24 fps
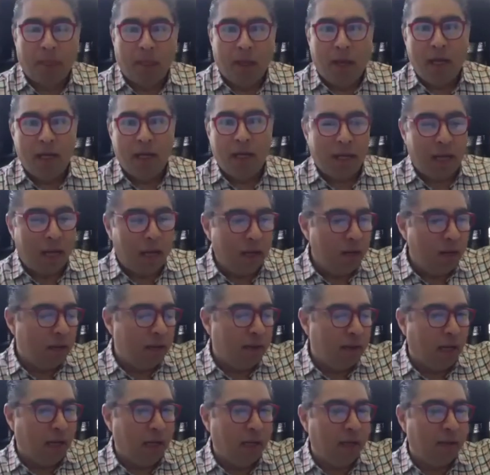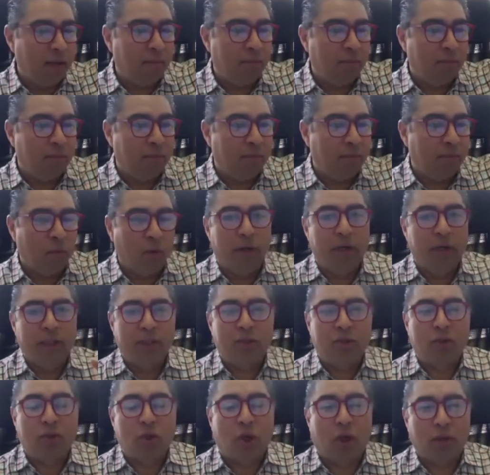And they were
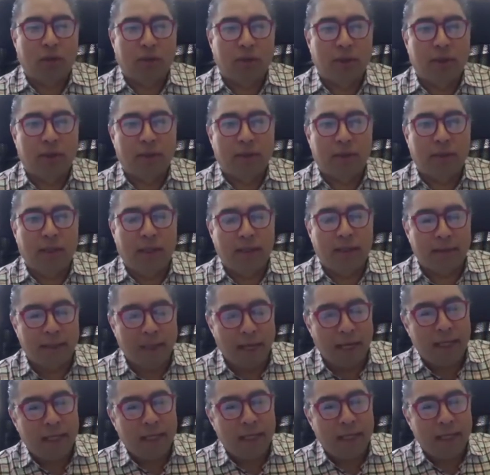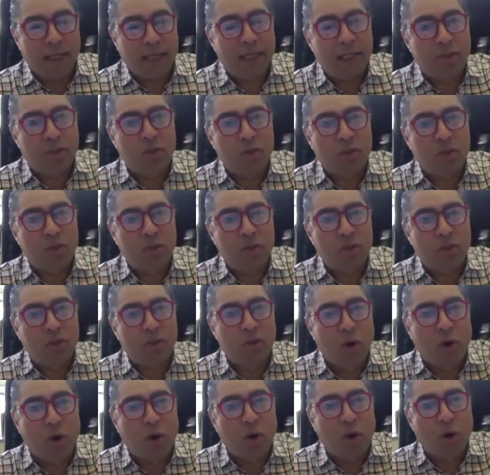instructed that they needed to go
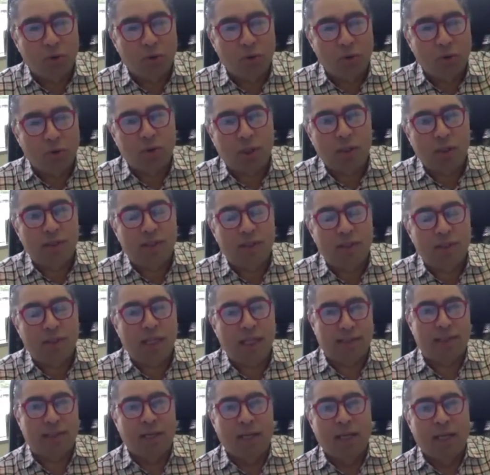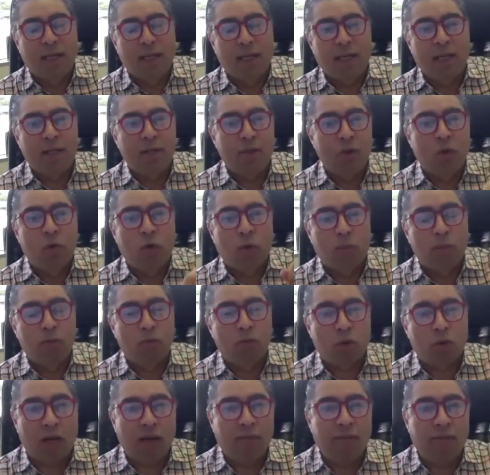to certain cities in Europe,
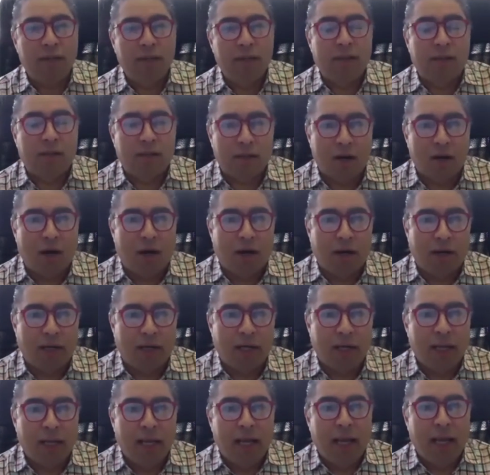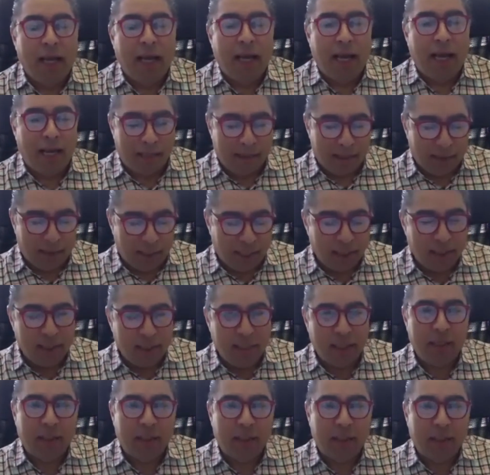driving their car, and they
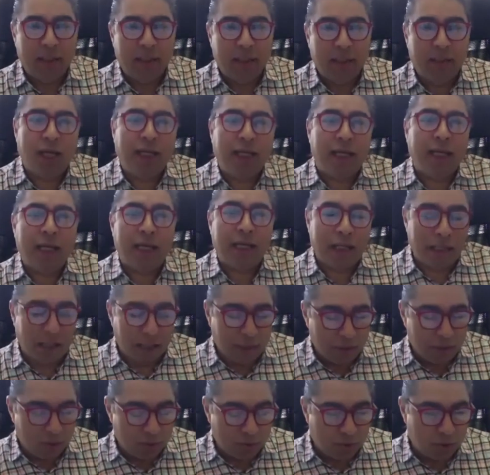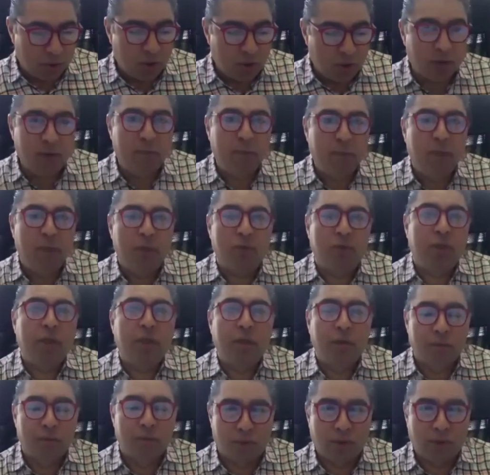needed to check in into certain
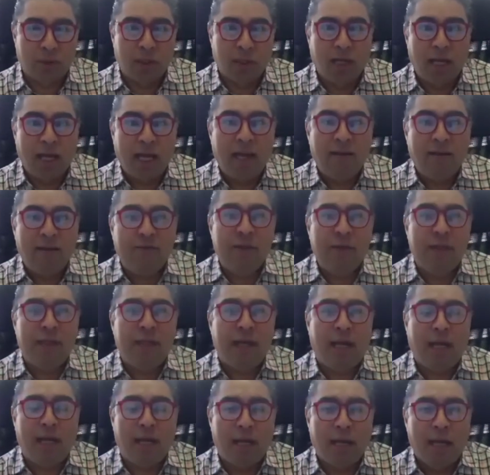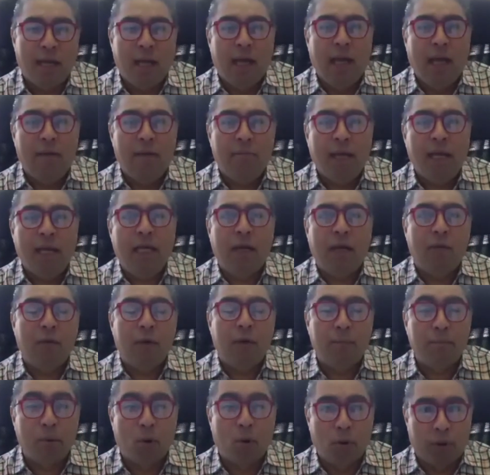museums every day and make a
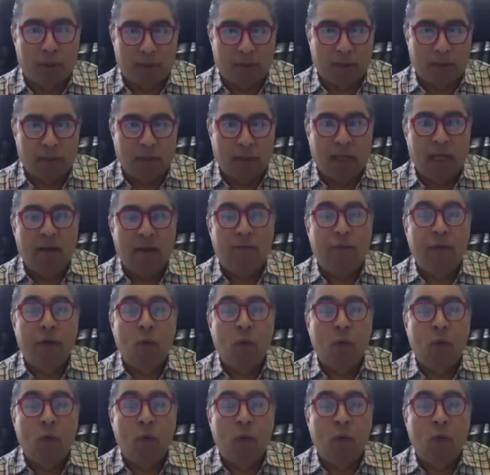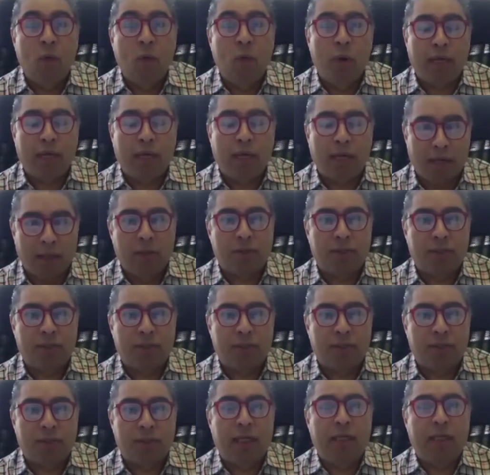report every week to
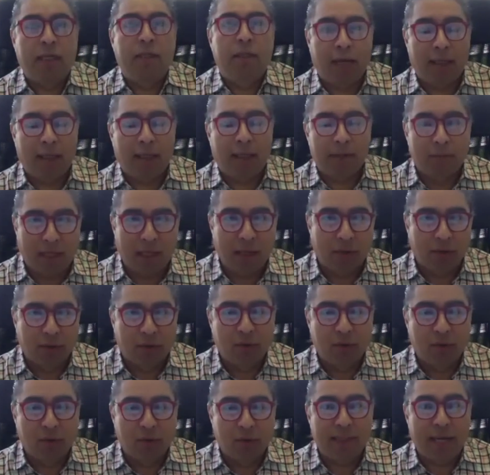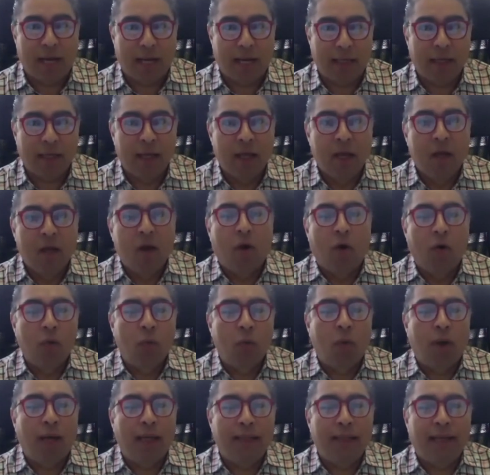send back to Mexico to his dad
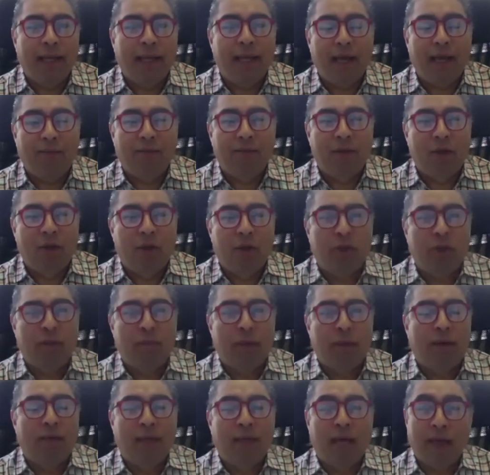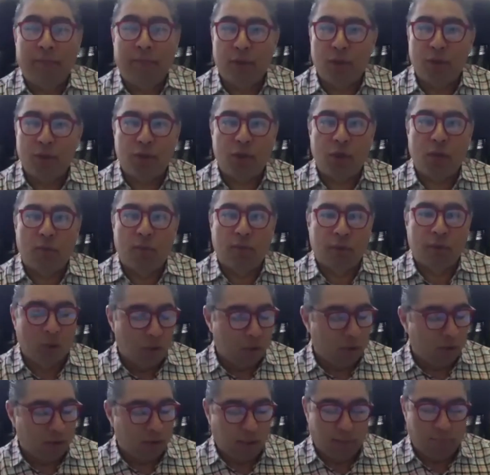on what they have learned about that museum,
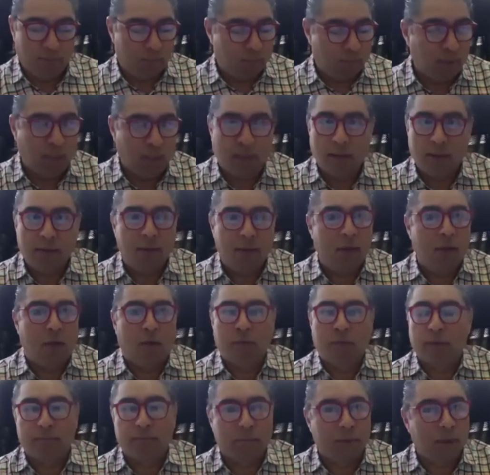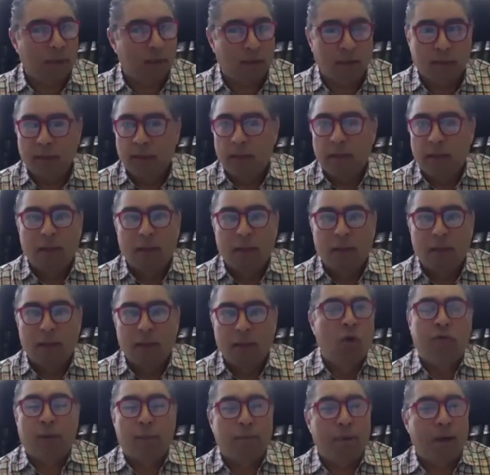the
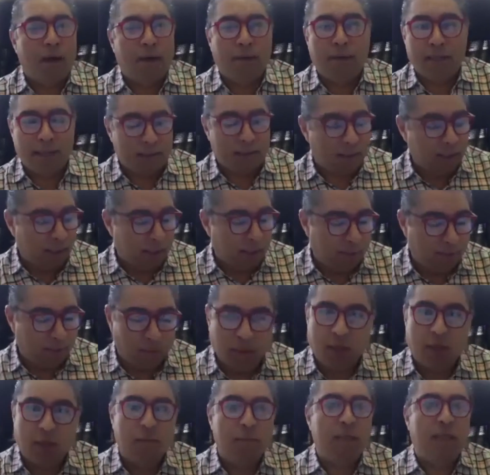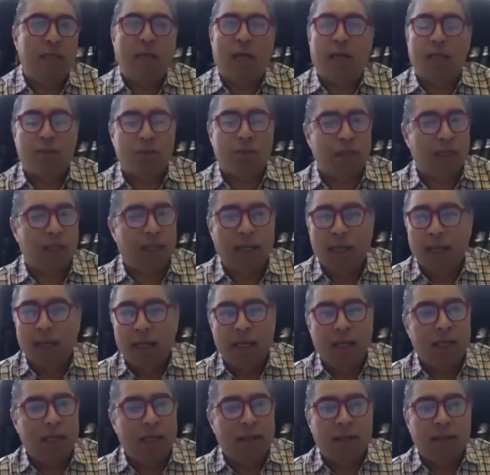Louvre in Paris, the Hermitage
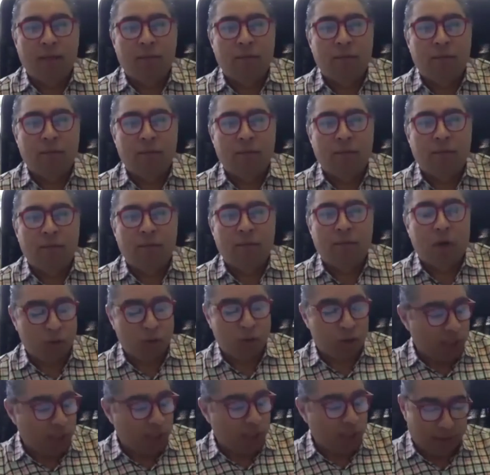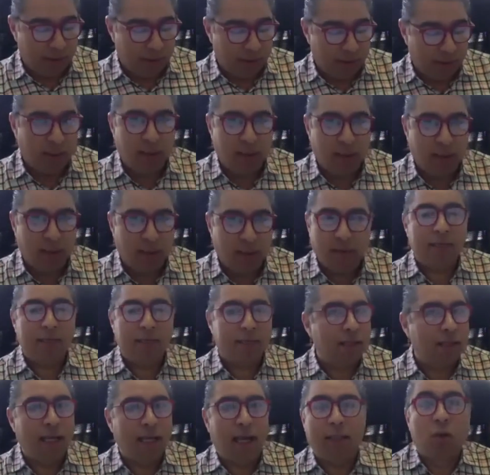in Russia, the this and
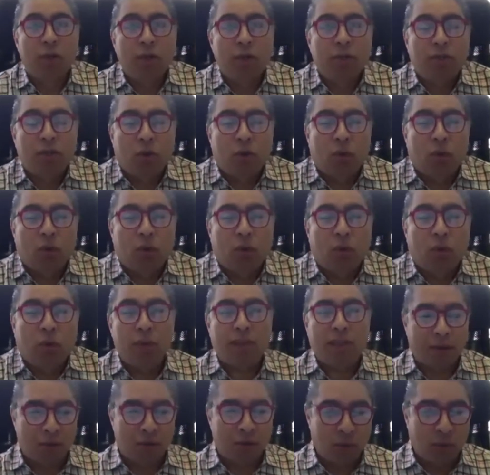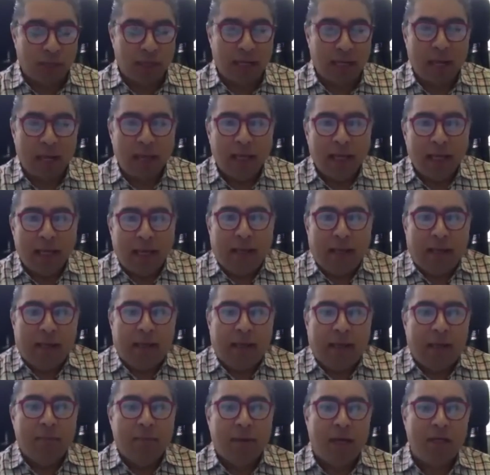that. So it was a great.
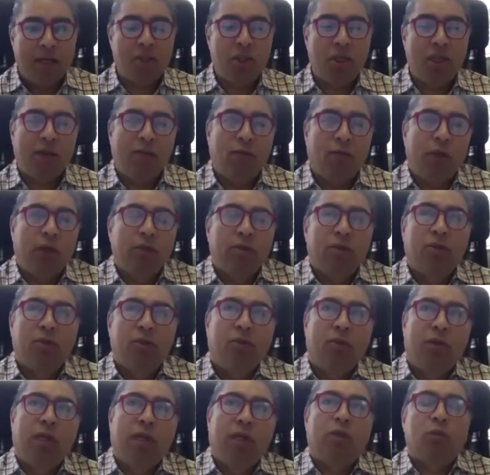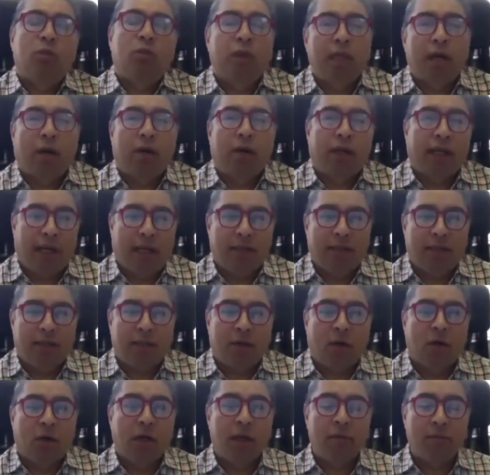Imagine if we could do this with our
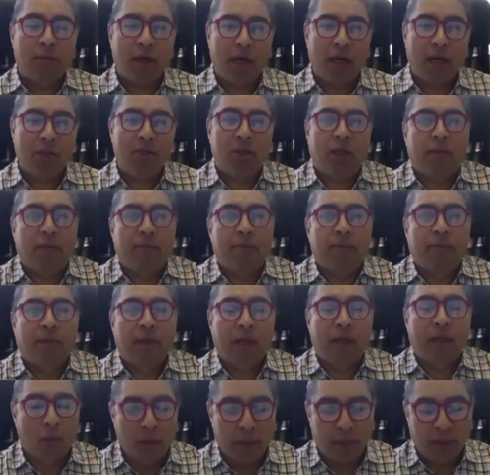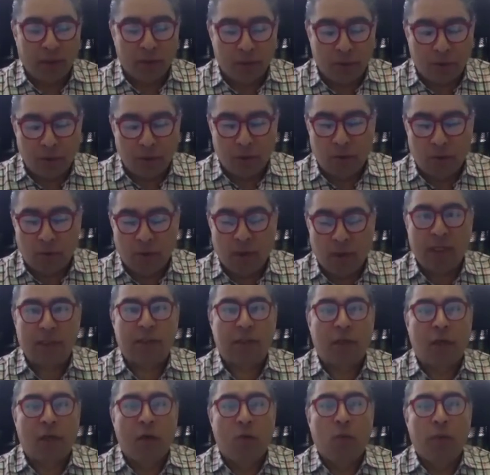kids, or imagine that we could do
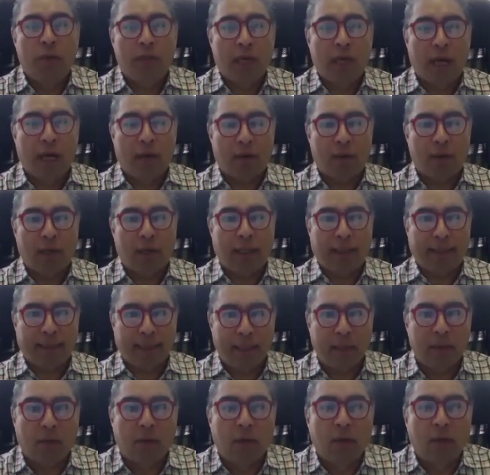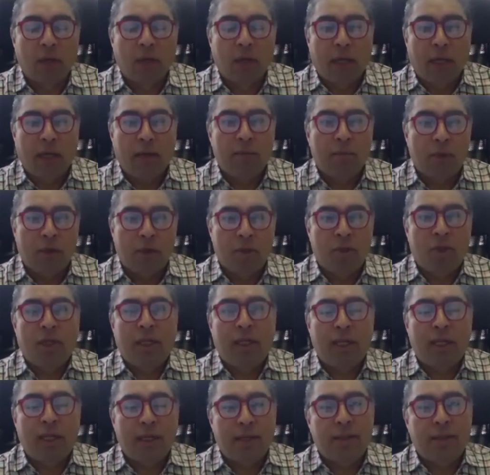this with our Latino emerging
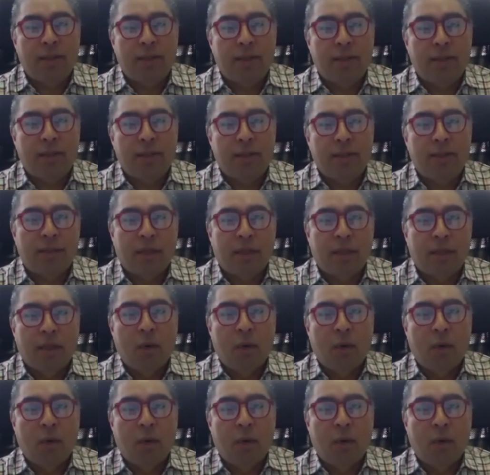leaders, that we